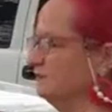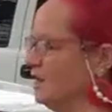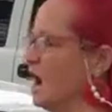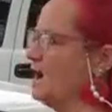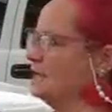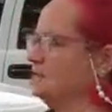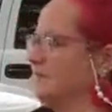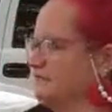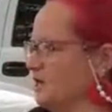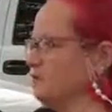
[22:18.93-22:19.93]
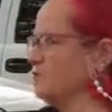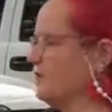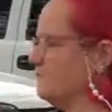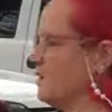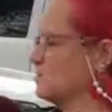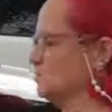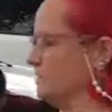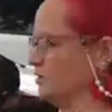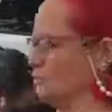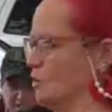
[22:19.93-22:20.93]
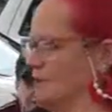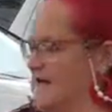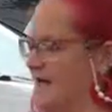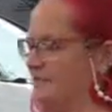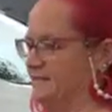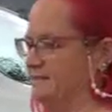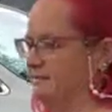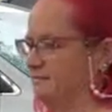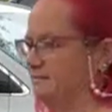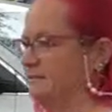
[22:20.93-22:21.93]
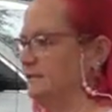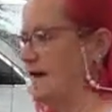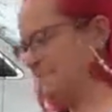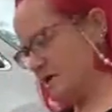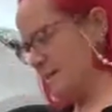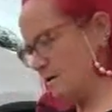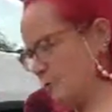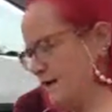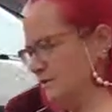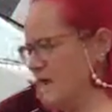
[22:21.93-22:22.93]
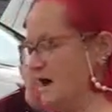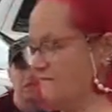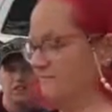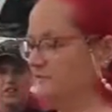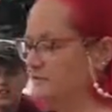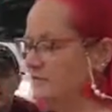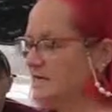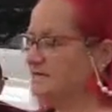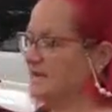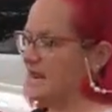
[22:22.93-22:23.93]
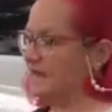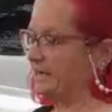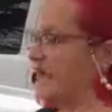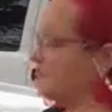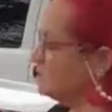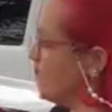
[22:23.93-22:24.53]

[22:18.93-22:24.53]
not the adulterated version that the world has. I'm talking about real love. That it keeps